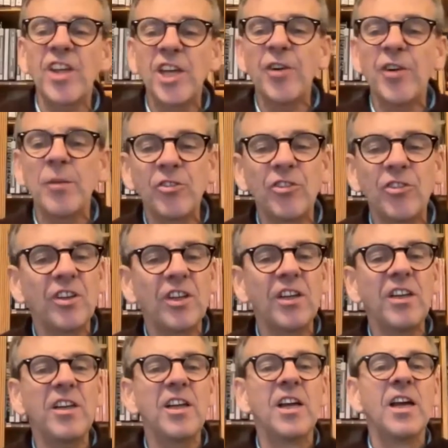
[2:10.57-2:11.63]
you very much
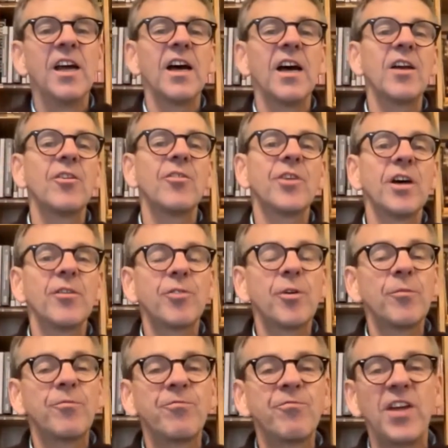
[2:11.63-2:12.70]
indeed. And
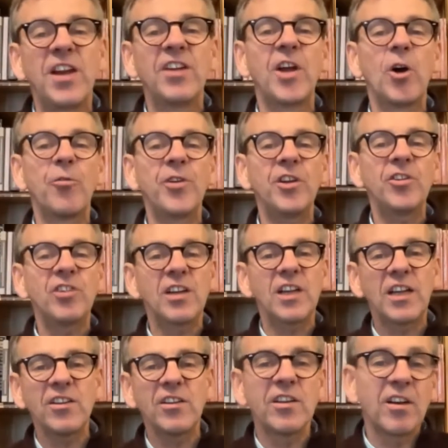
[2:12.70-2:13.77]
from Philadelphia to
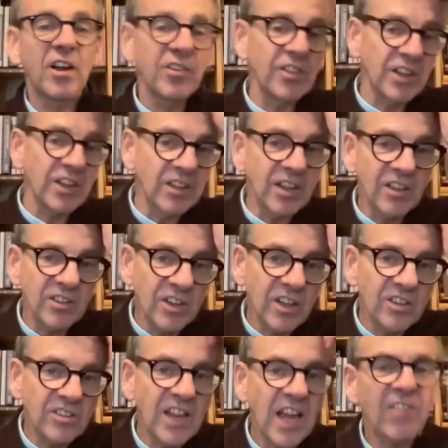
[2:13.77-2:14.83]
London, I think. And
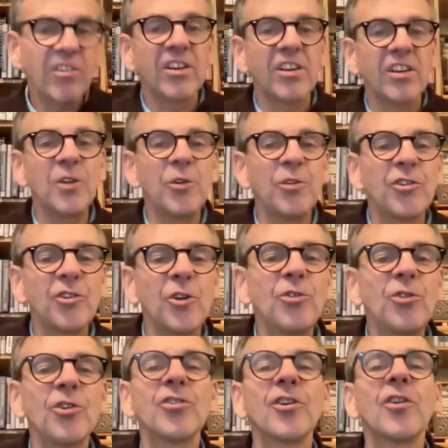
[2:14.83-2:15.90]
Darren, can you introduce
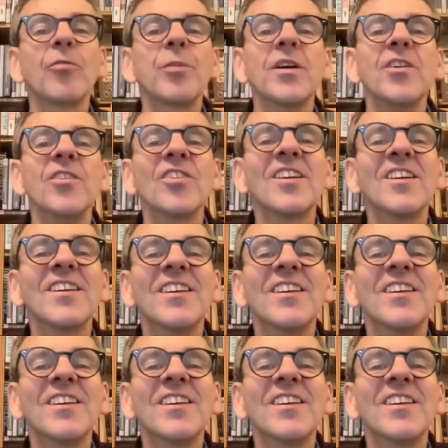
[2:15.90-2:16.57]
yourself, please?